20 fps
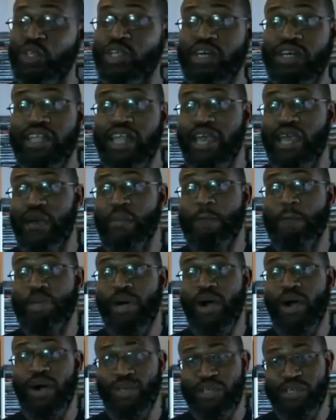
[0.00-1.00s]
like a
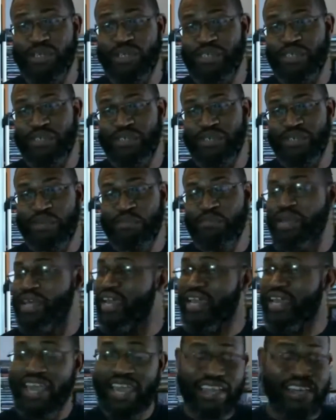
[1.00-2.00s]
baller. Man, that
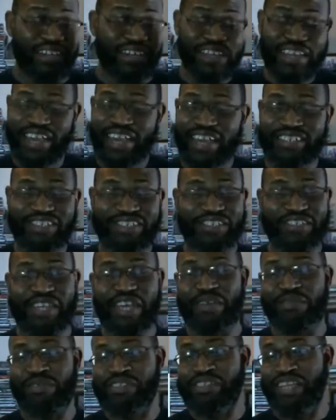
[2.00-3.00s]
cat couldn't catch to
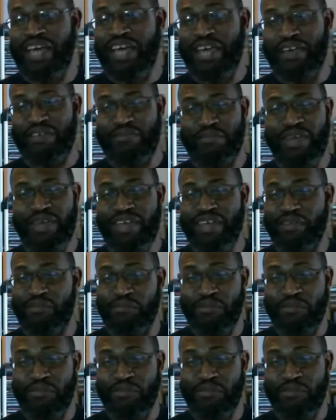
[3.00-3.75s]
save his life. Man,